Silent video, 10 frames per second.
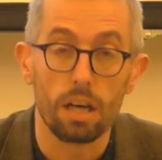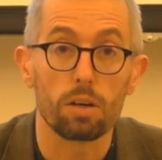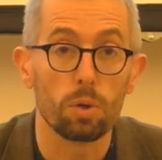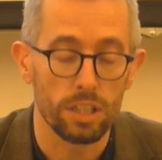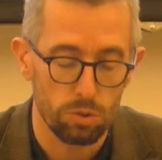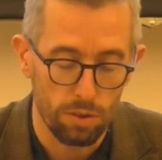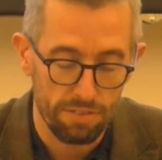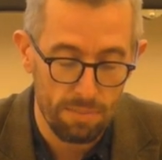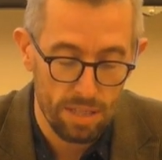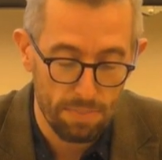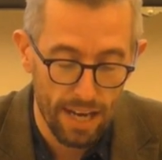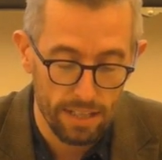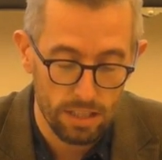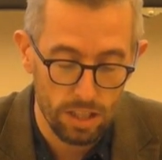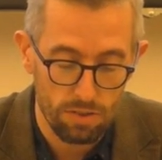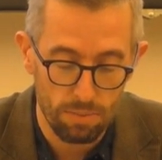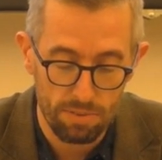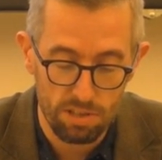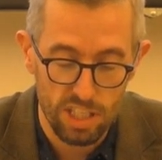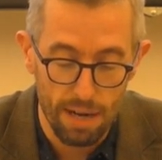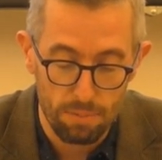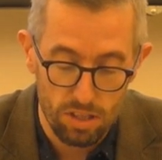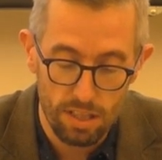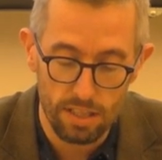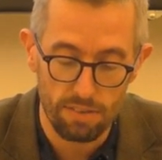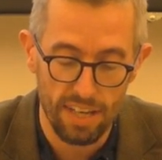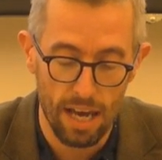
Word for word: According to a famous passage from chapter six of